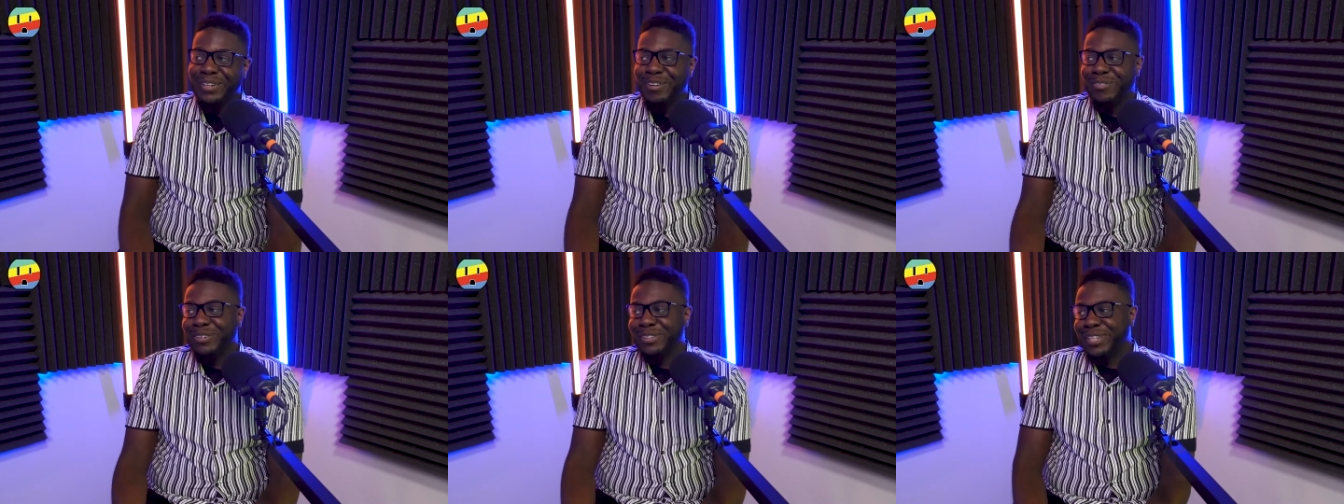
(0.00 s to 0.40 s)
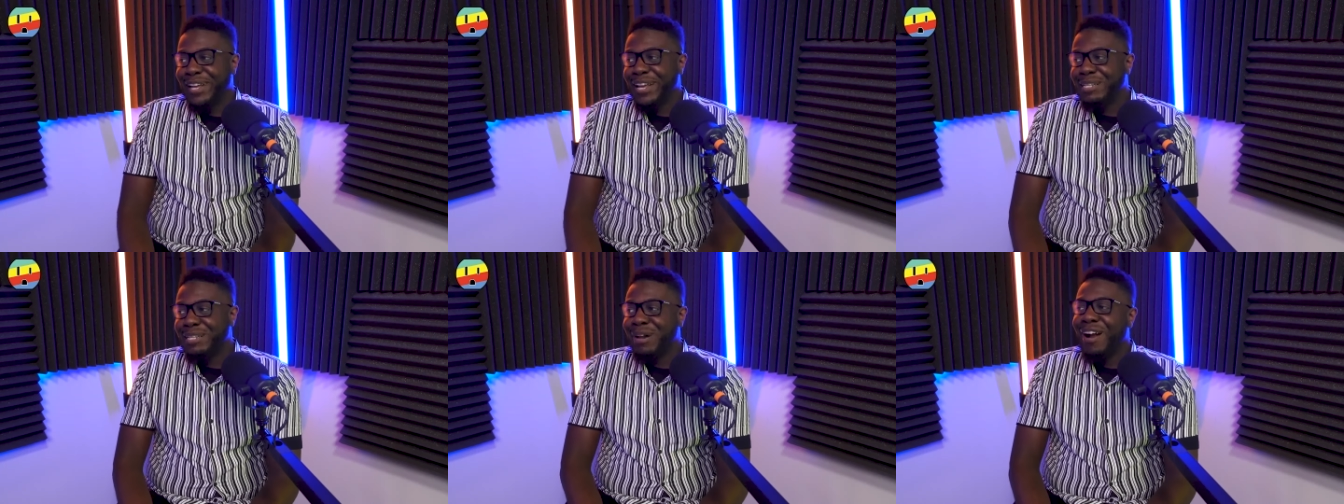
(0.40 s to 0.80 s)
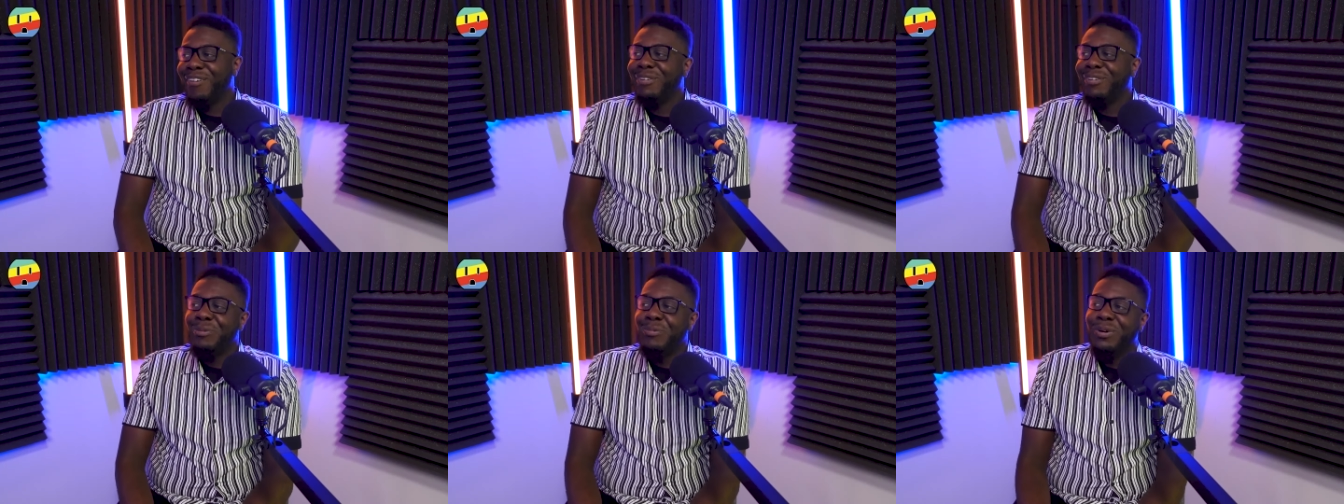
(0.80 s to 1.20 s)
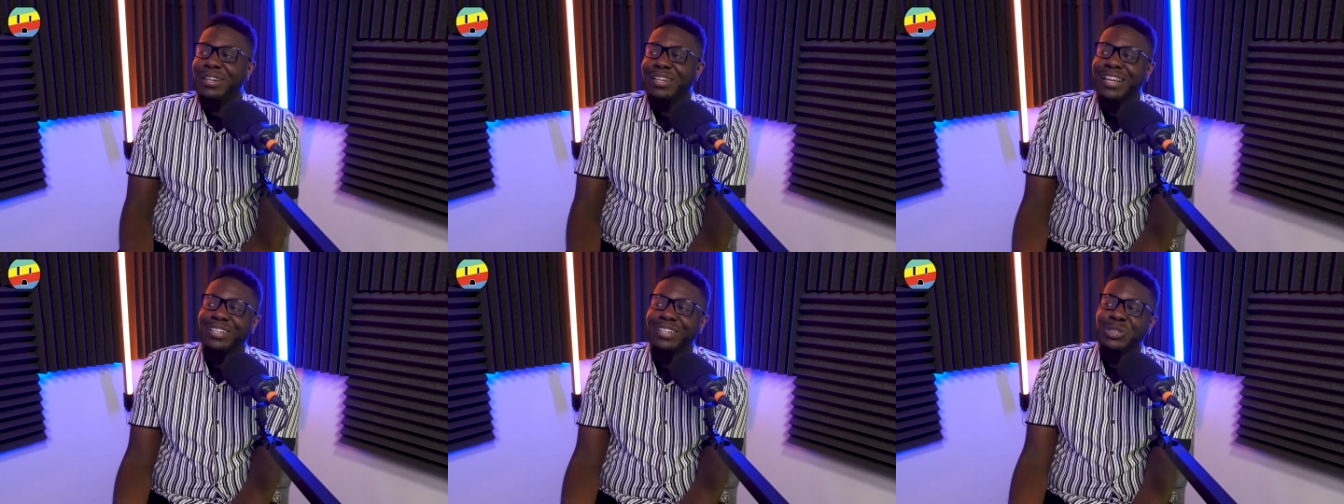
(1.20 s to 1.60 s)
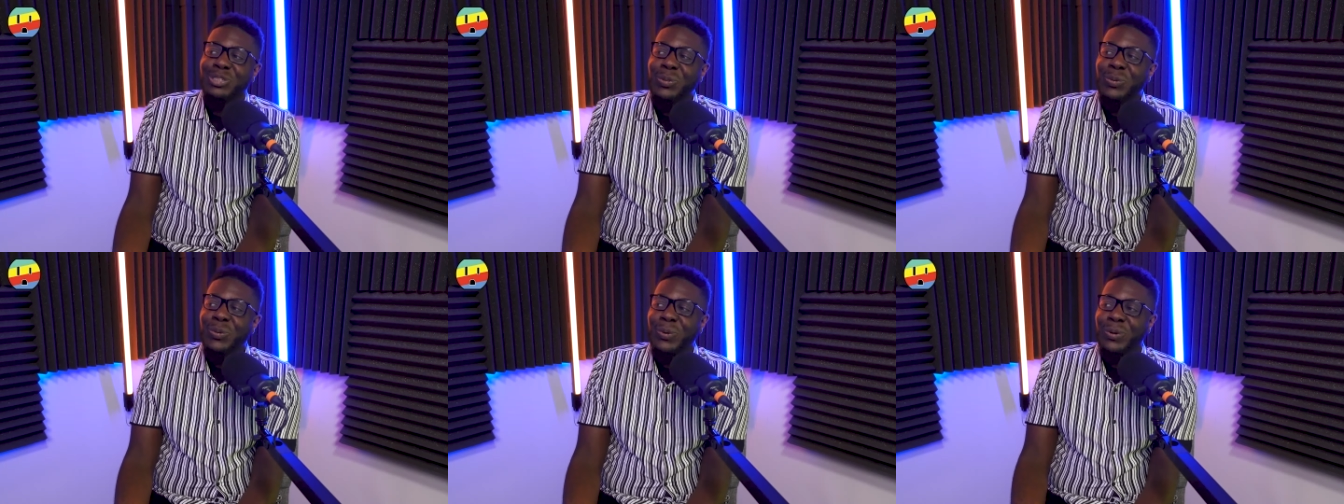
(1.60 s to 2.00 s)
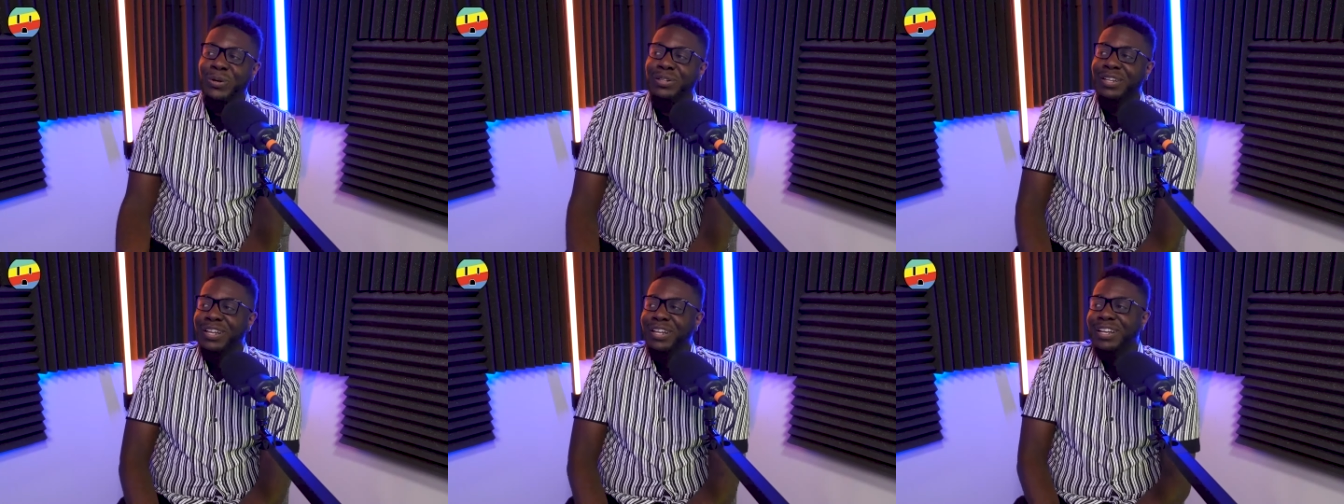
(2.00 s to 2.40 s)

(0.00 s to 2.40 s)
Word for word: different things. But I really wanted to get you on,